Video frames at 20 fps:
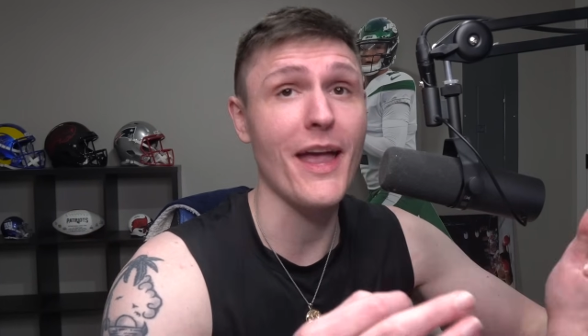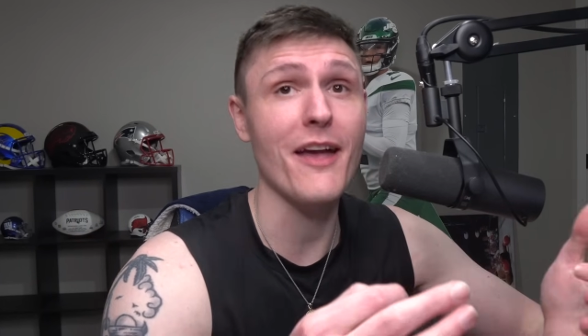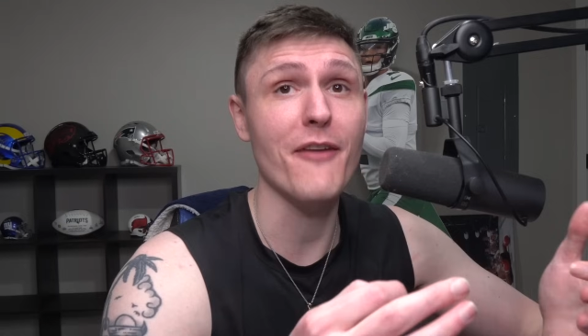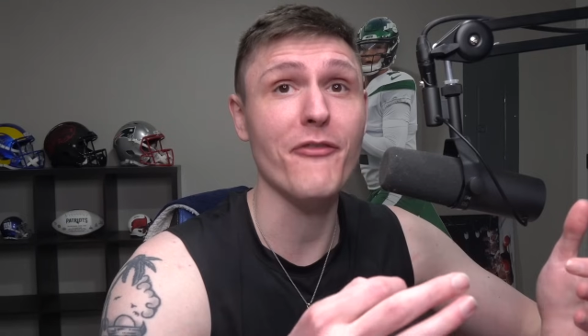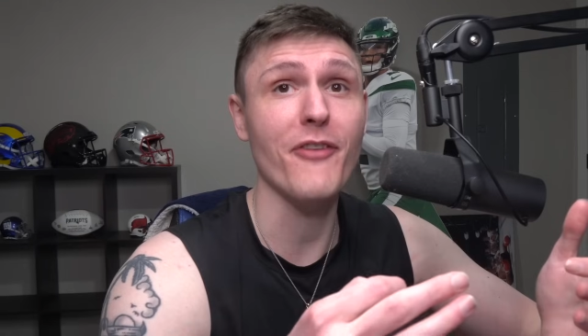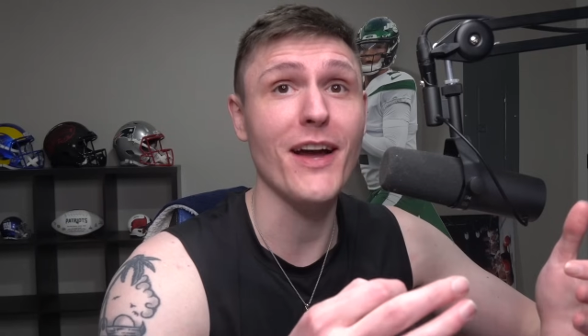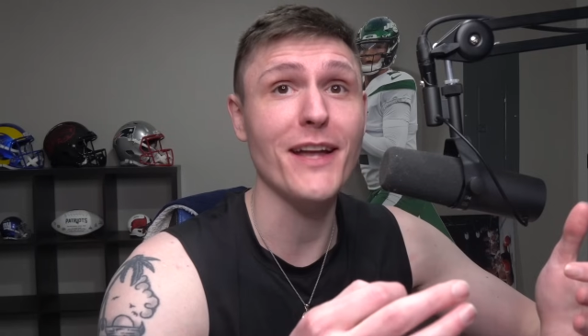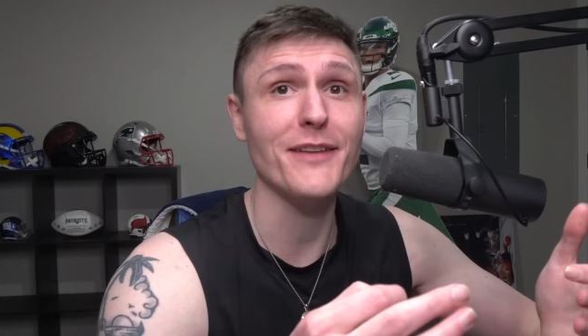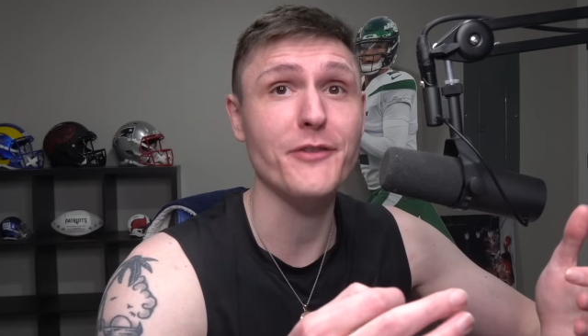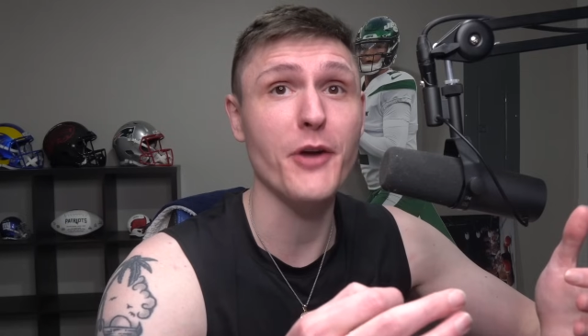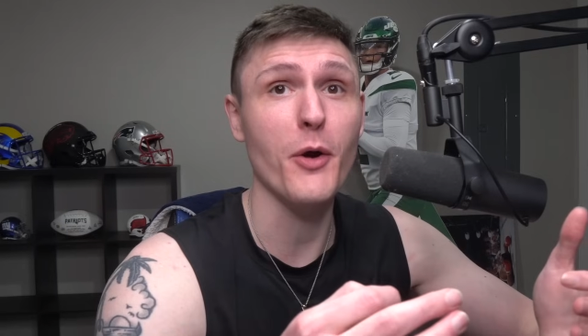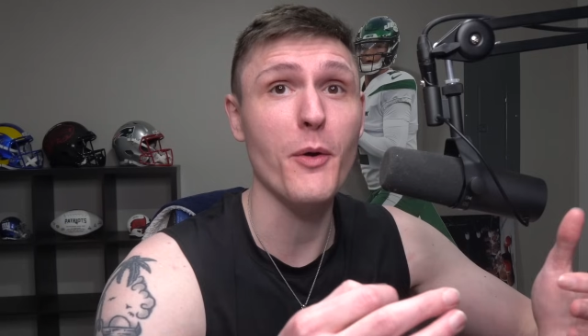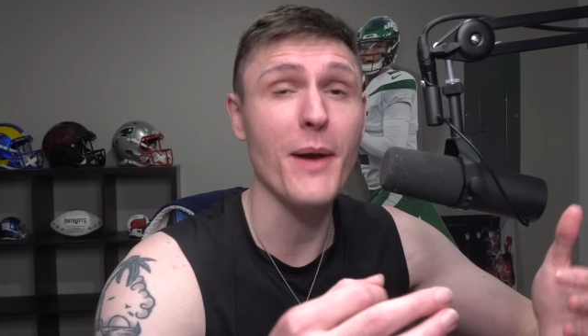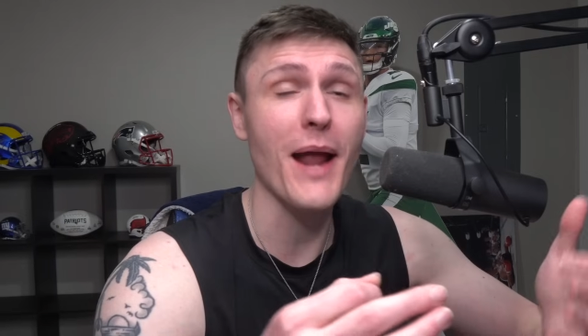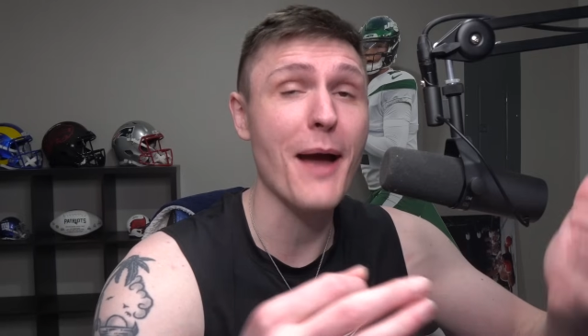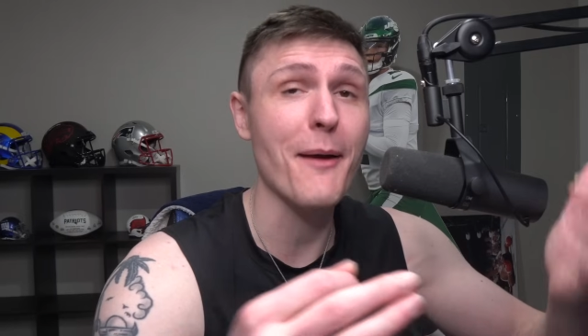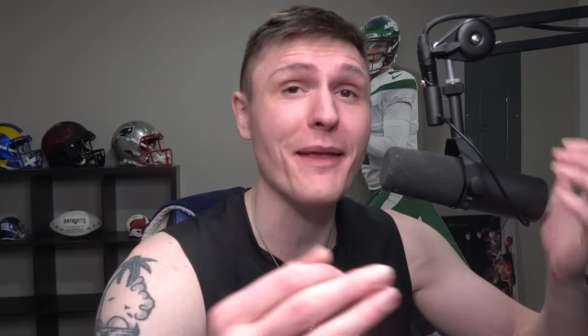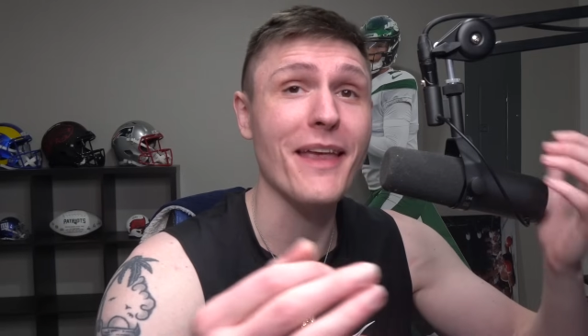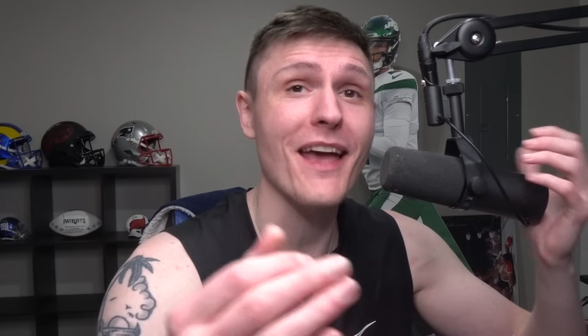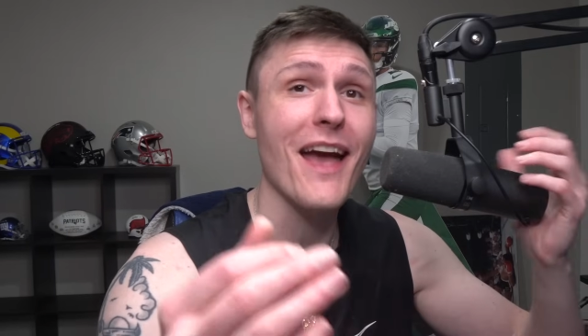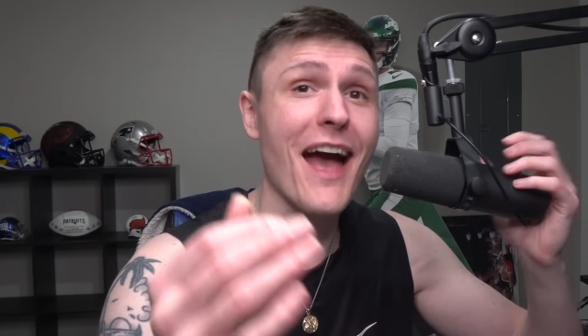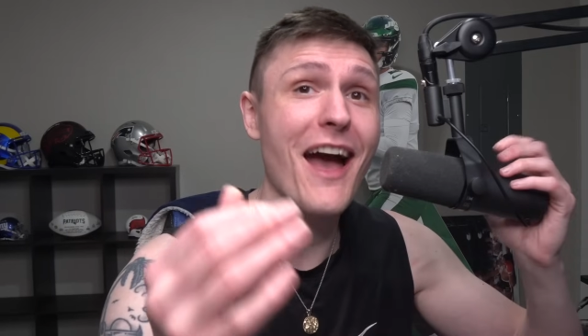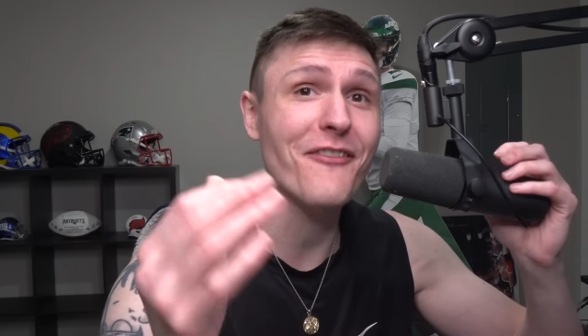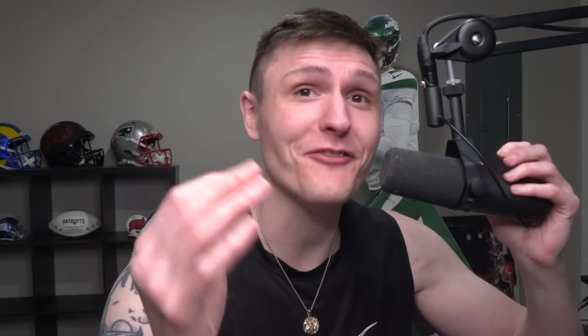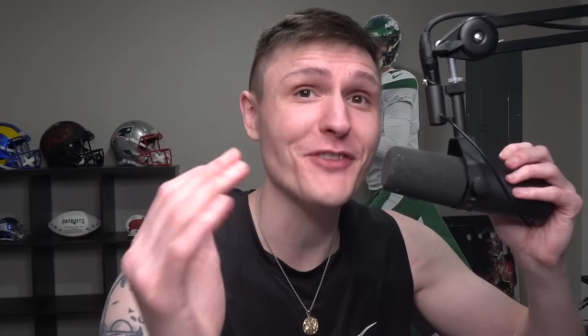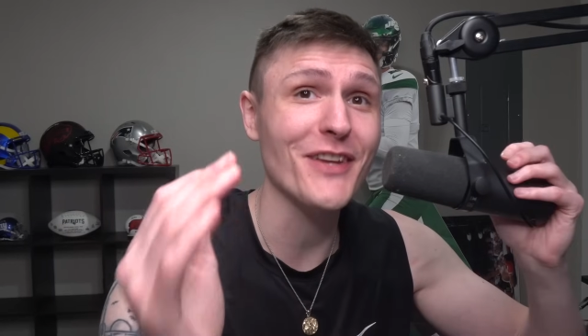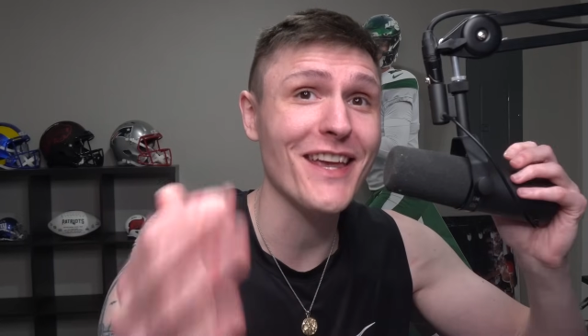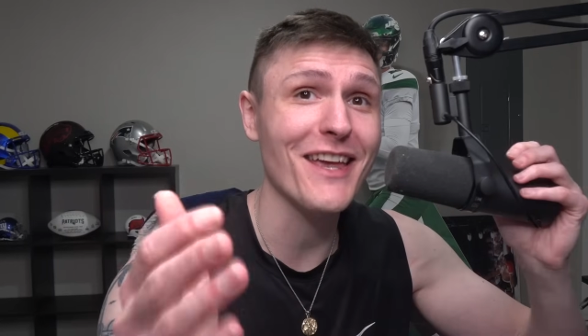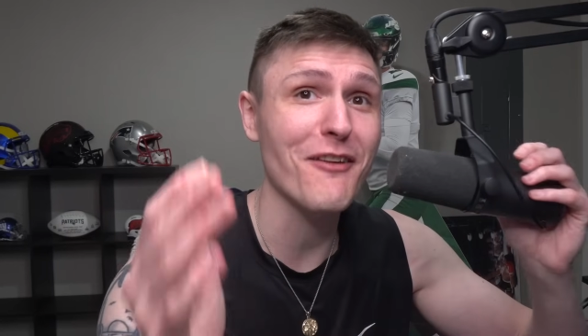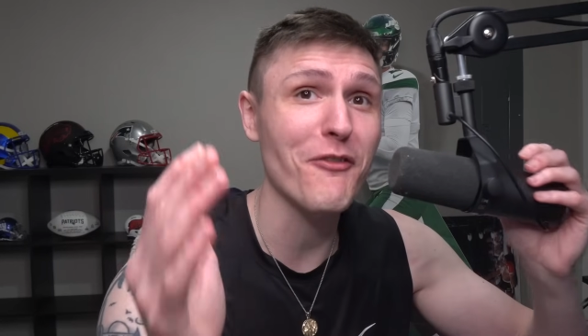If I don't, I have
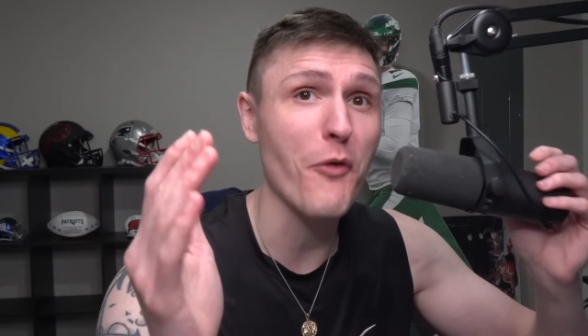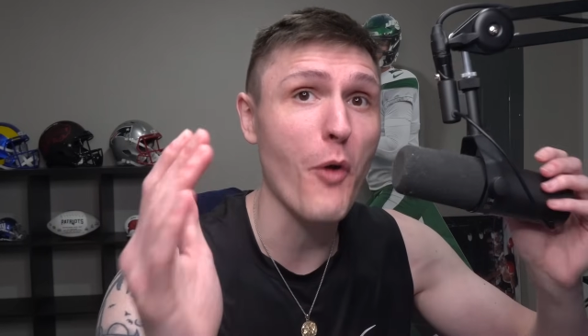to give